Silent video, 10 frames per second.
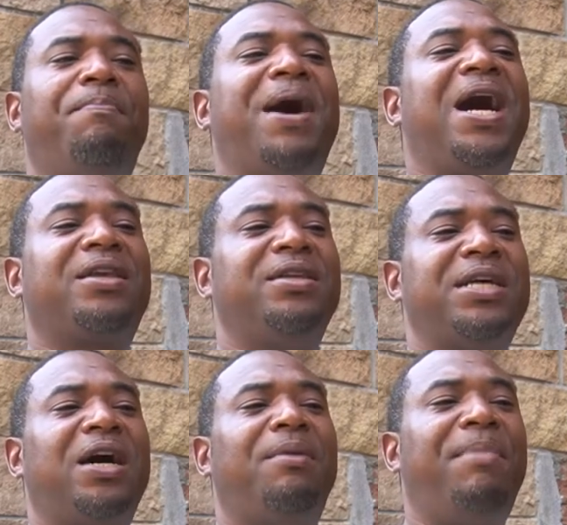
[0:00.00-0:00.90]
pockets,
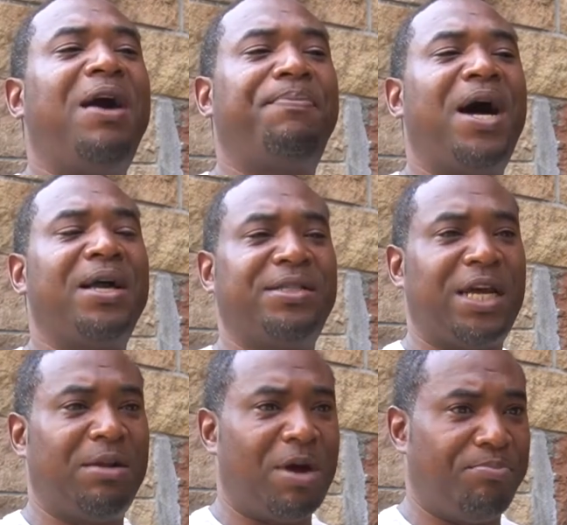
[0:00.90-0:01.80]
out of my pockets,
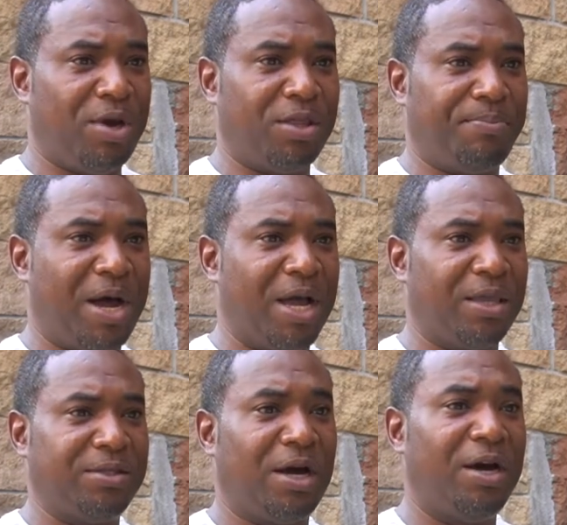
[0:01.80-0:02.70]
out of my brother's
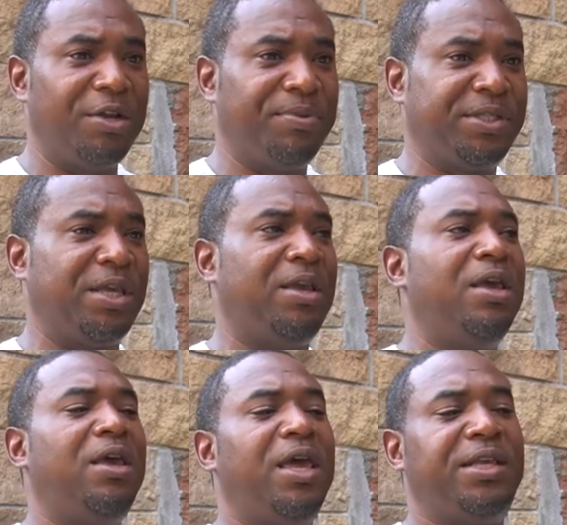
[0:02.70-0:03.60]
pockets, 100%,
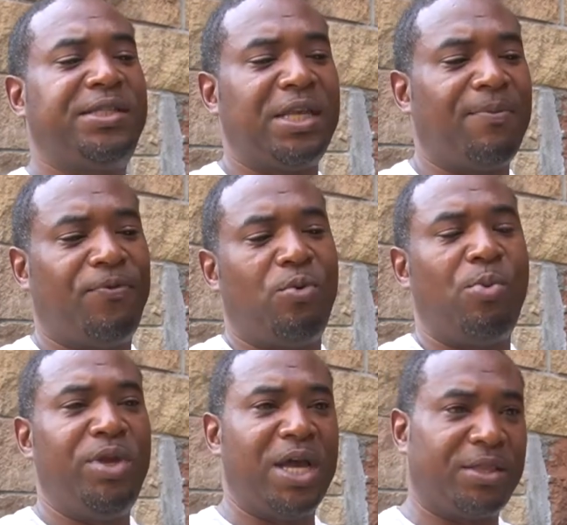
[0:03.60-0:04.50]
except for
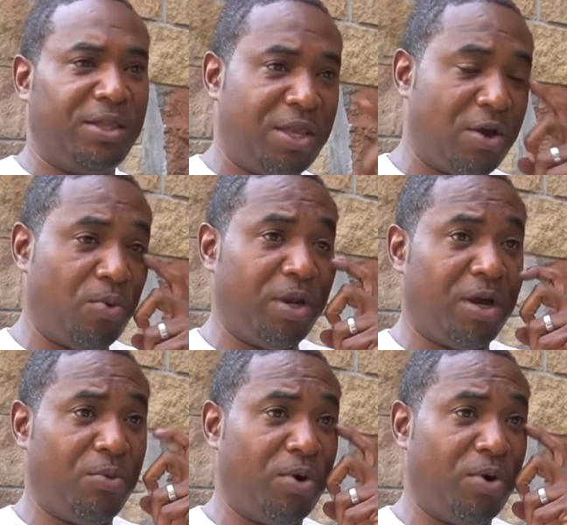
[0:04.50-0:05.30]
when we got to deal with